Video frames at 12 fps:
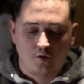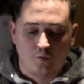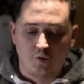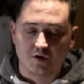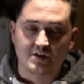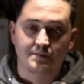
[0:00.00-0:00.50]

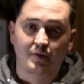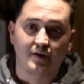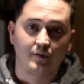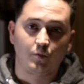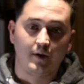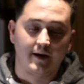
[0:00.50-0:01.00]
which is
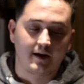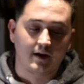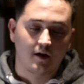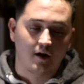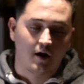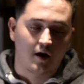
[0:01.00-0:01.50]
pretty weak
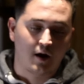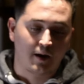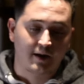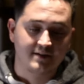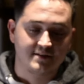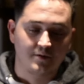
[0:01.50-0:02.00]

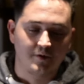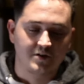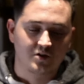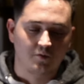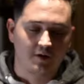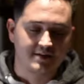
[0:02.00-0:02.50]
because the
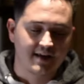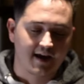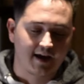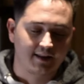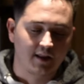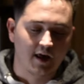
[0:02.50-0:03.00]
original ones
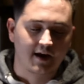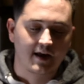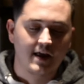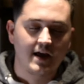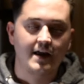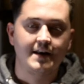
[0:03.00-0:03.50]
had like
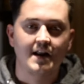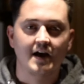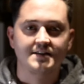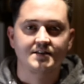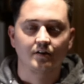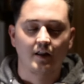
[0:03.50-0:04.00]
a
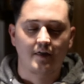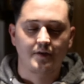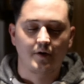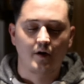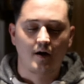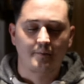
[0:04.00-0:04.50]
nicer
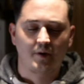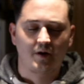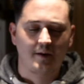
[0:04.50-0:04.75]
leather upper.